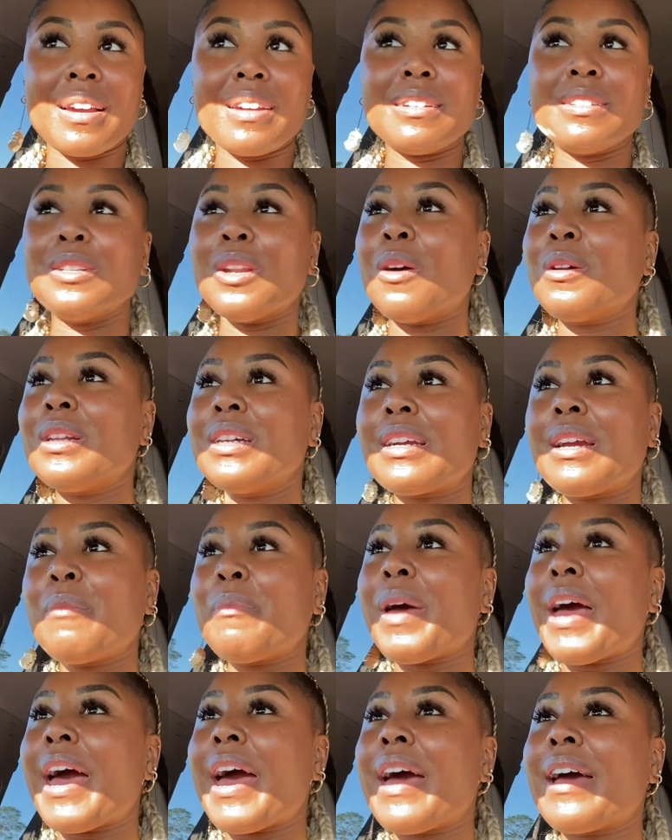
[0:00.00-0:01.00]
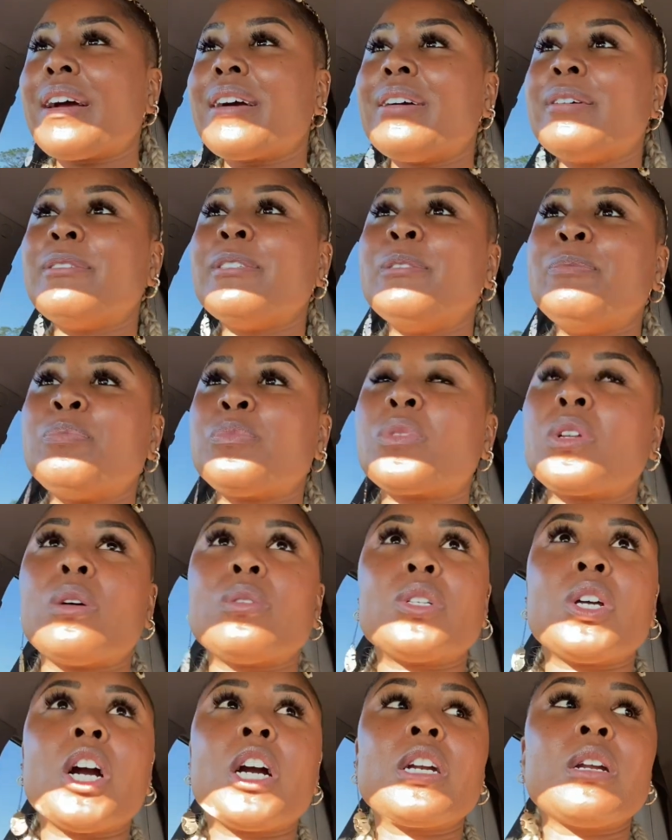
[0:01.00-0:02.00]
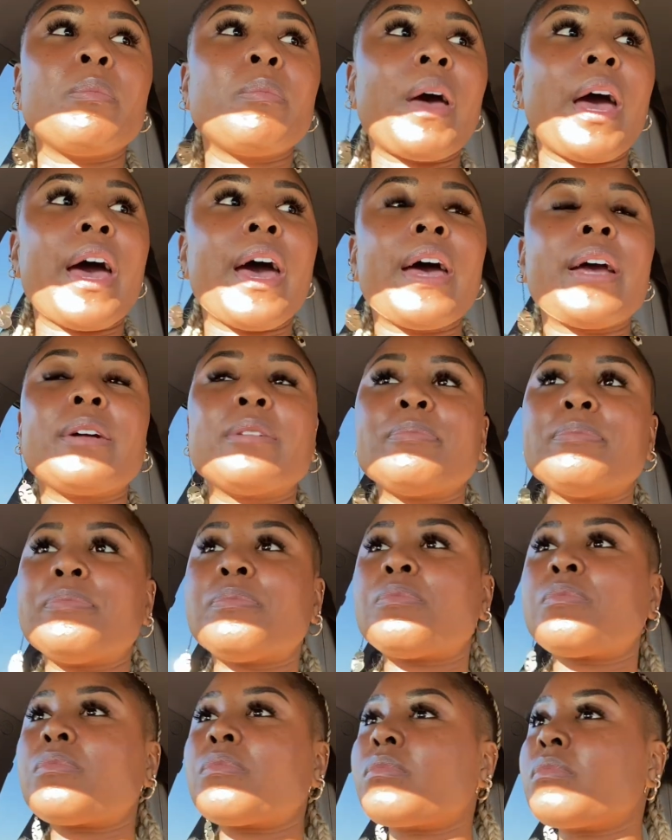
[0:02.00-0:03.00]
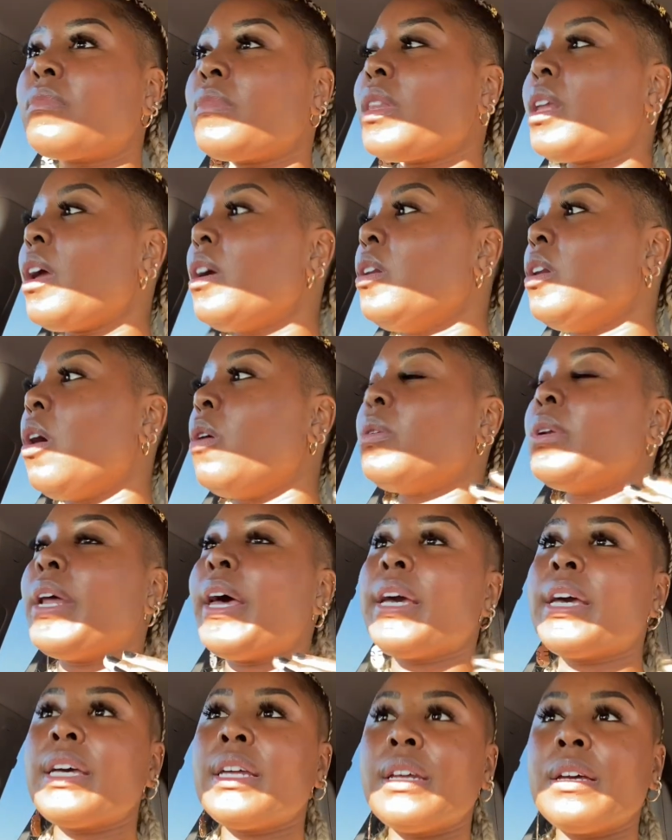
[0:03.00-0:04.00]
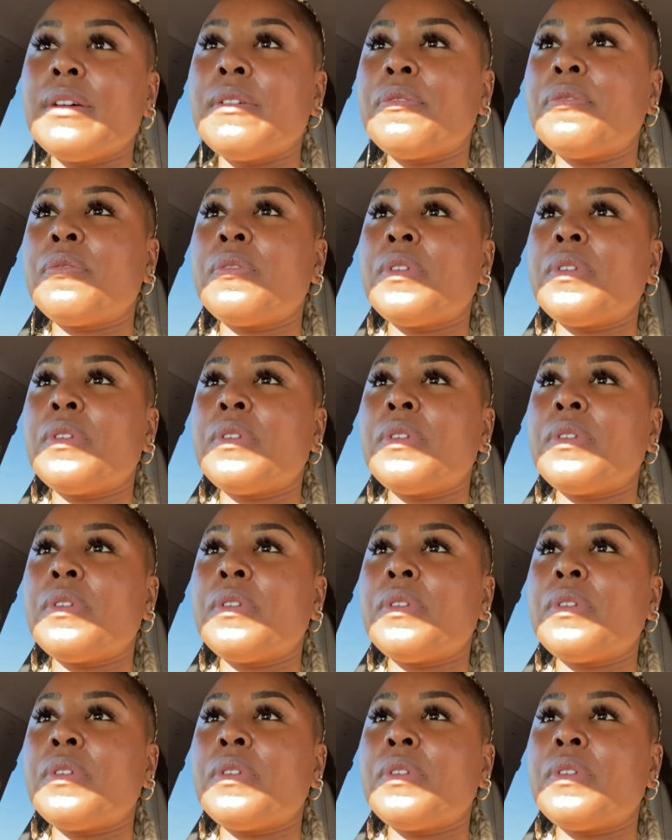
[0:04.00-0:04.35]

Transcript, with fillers: No looking back, no turning back, no negative